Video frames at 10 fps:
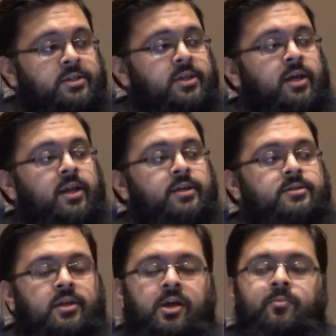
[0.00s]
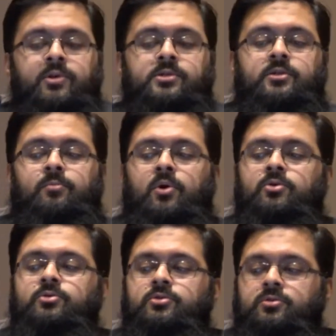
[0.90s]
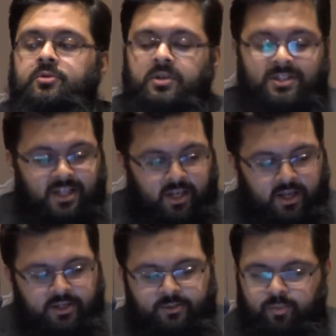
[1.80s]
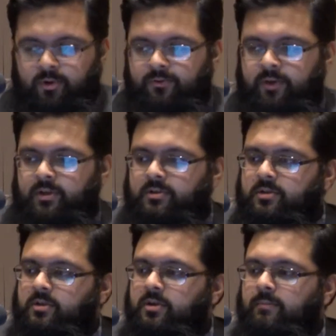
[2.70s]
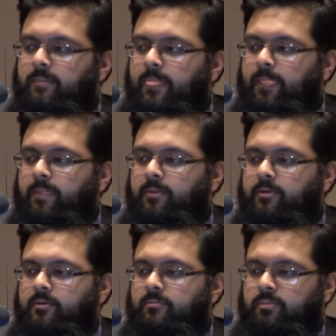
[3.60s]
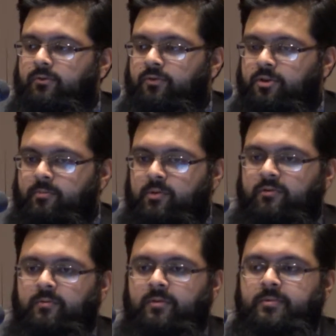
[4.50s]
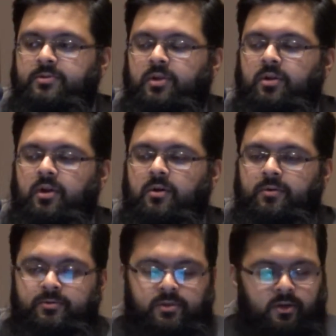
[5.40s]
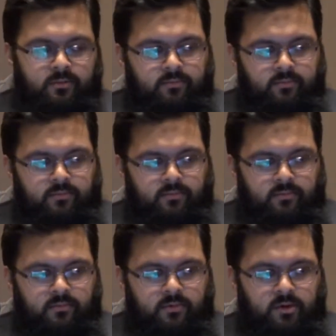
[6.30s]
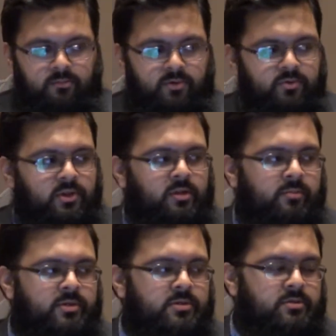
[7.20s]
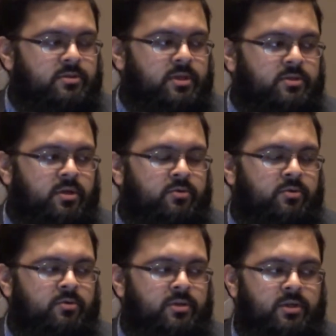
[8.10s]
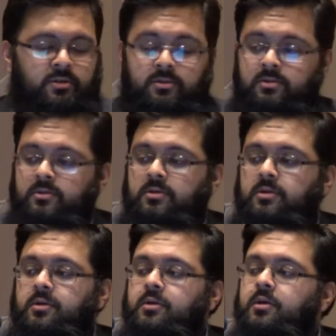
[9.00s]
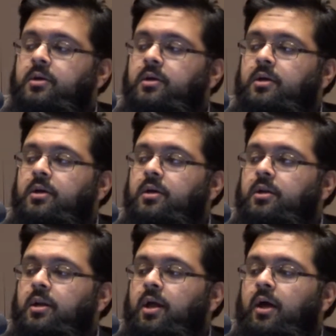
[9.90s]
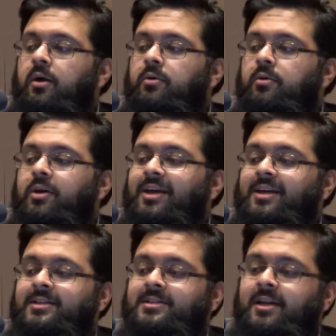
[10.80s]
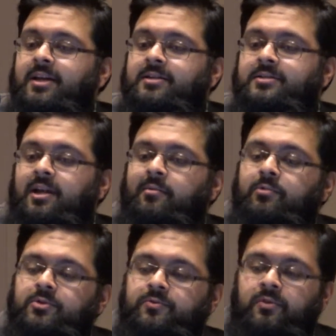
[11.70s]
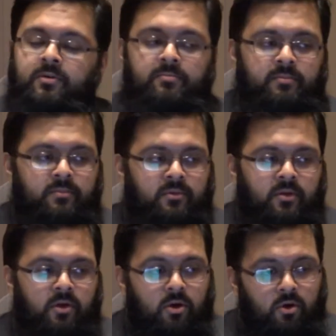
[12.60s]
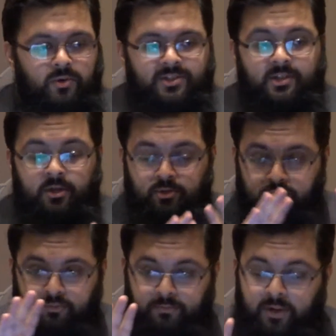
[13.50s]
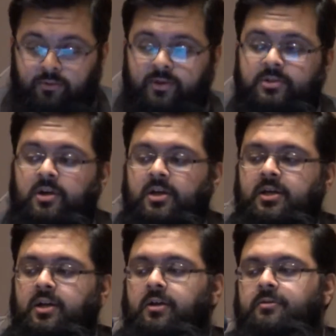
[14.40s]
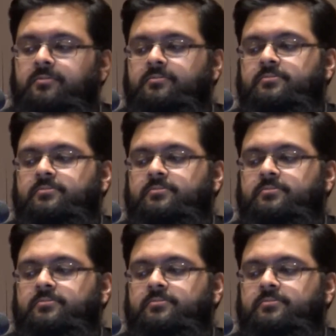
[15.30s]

Isa alayhi salam is the last prophet before the Prophet Muhammad sallallahu alaihi wasallam. Between them is 600 odd years. Now, Isa alayhi salam was from or was sent to Banu Israel.